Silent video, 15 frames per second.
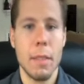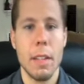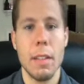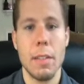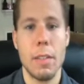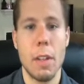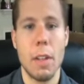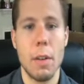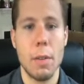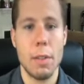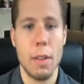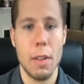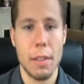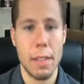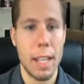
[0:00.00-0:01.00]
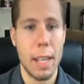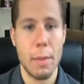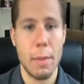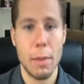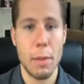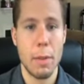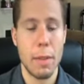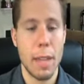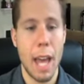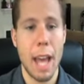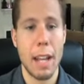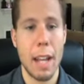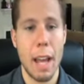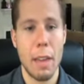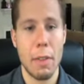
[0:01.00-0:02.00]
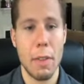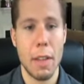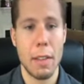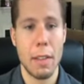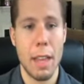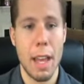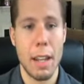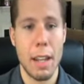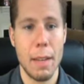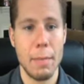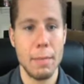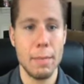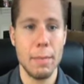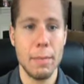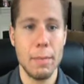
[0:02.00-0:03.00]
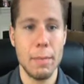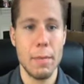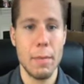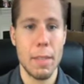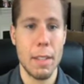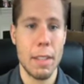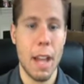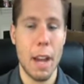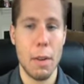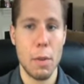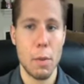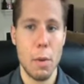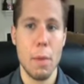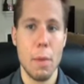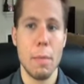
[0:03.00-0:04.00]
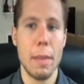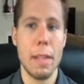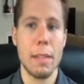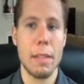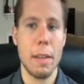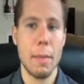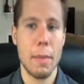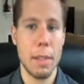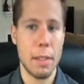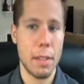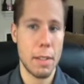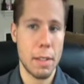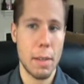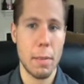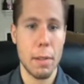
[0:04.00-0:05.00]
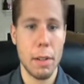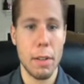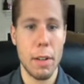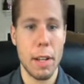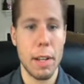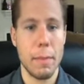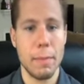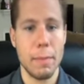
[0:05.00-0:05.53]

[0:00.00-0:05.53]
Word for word: So as long as they keep doing that, I think that um, the titles will mean something to some degree.